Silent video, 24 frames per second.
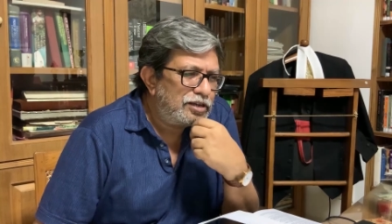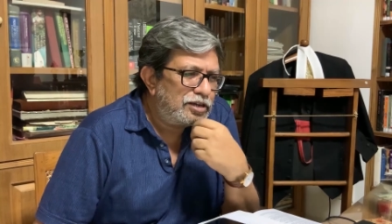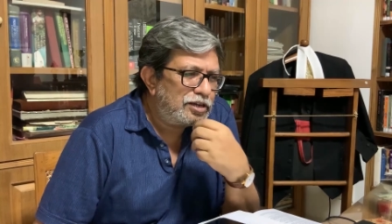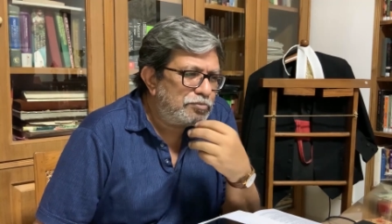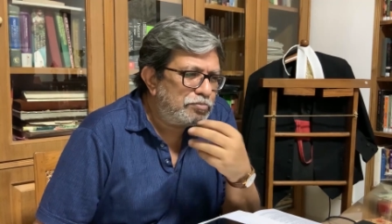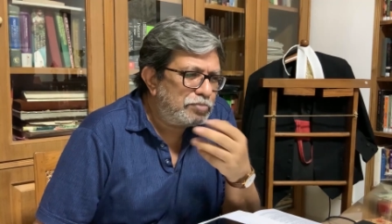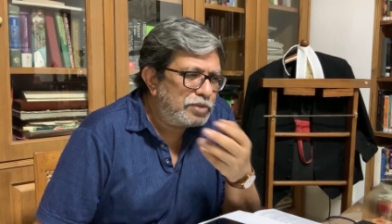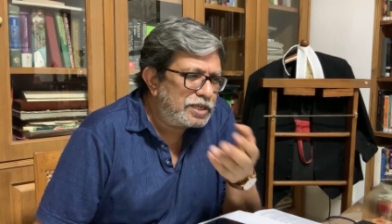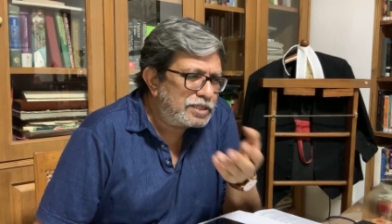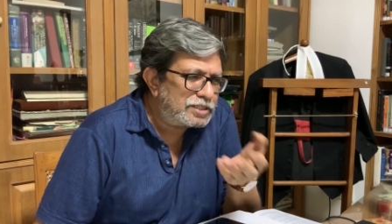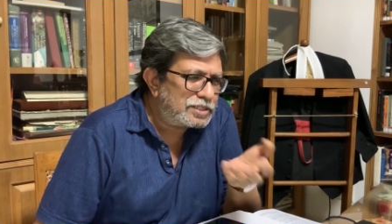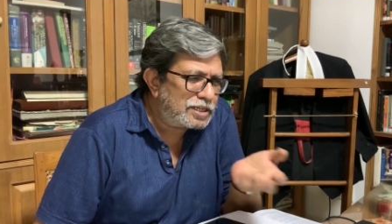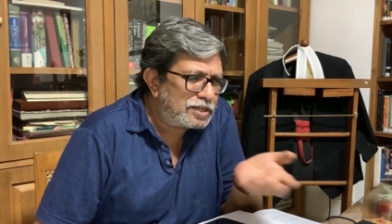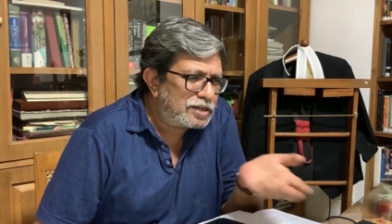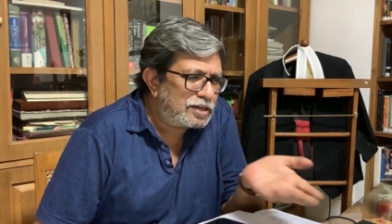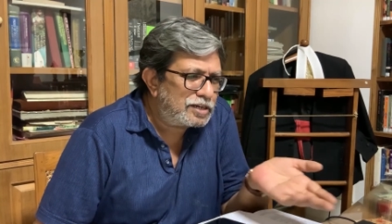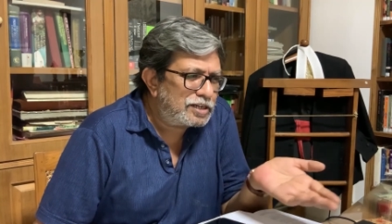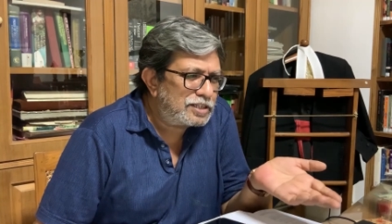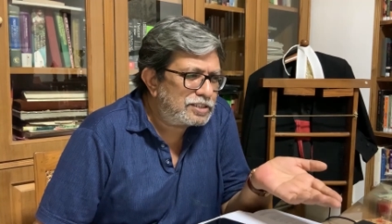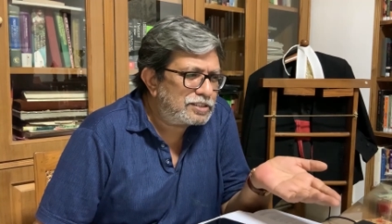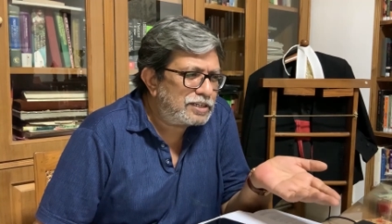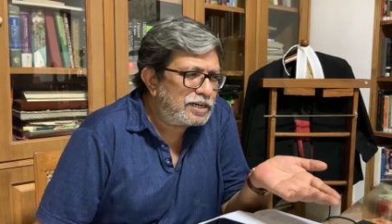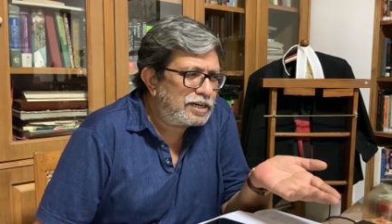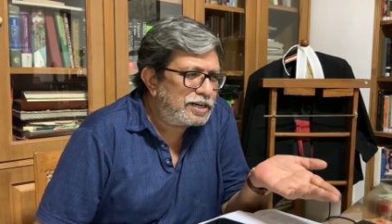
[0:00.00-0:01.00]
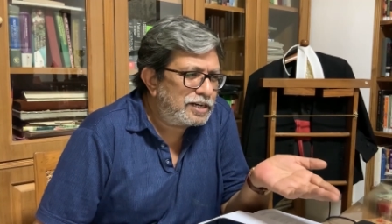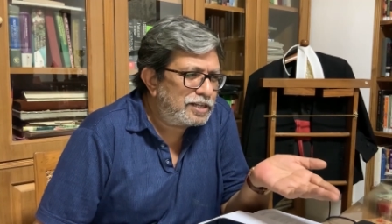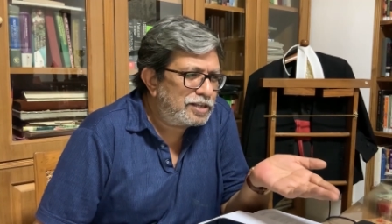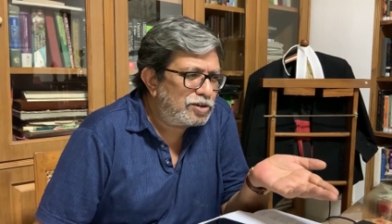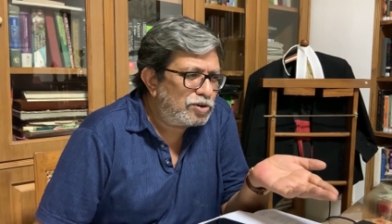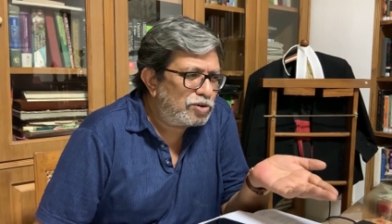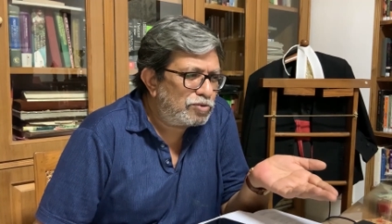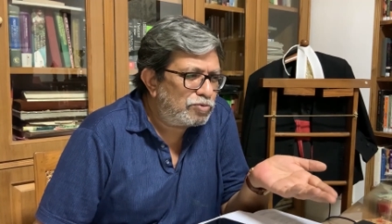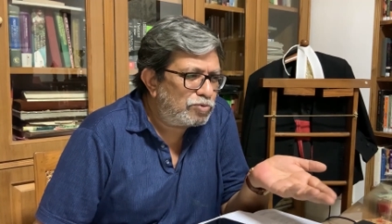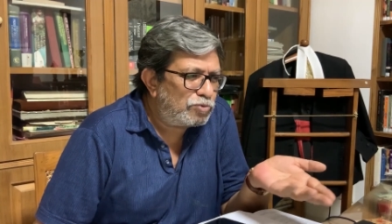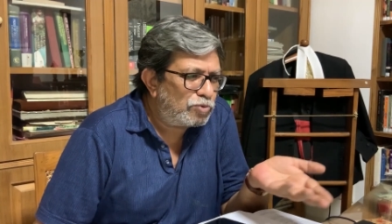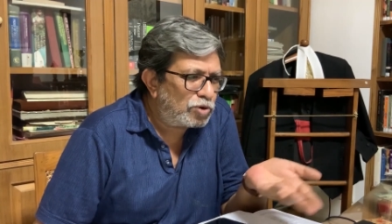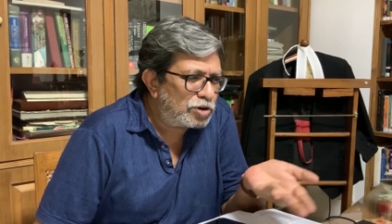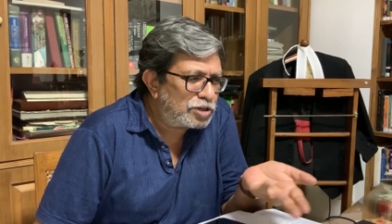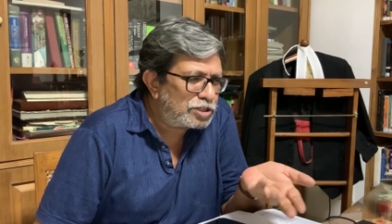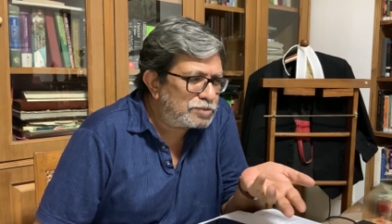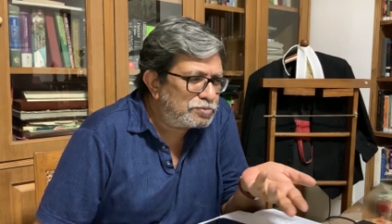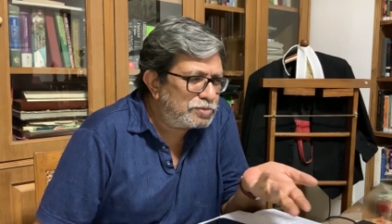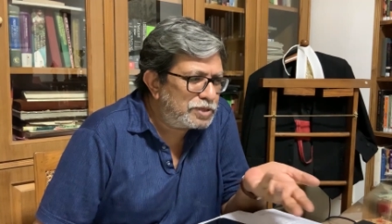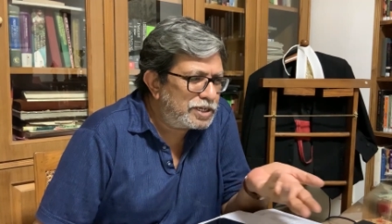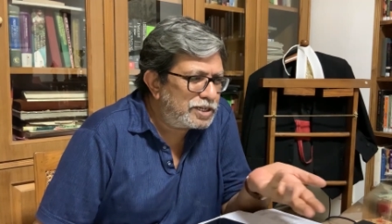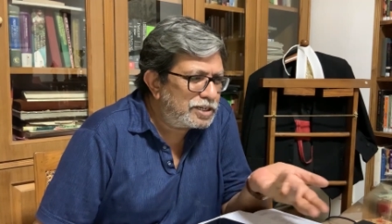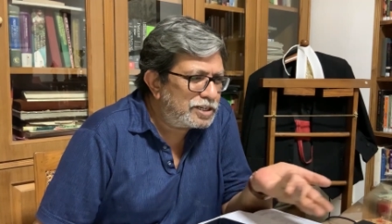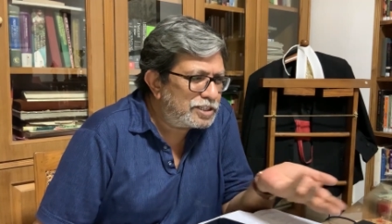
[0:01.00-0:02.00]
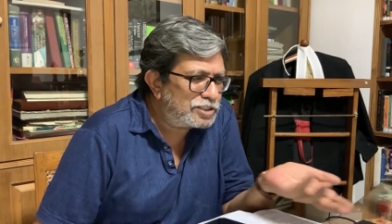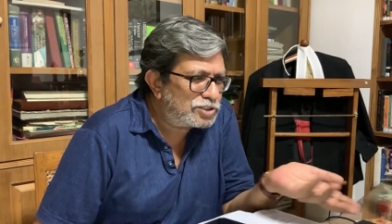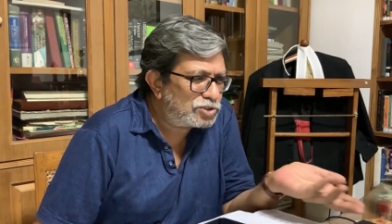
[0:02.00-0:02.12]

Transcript: A basic understanding of what is being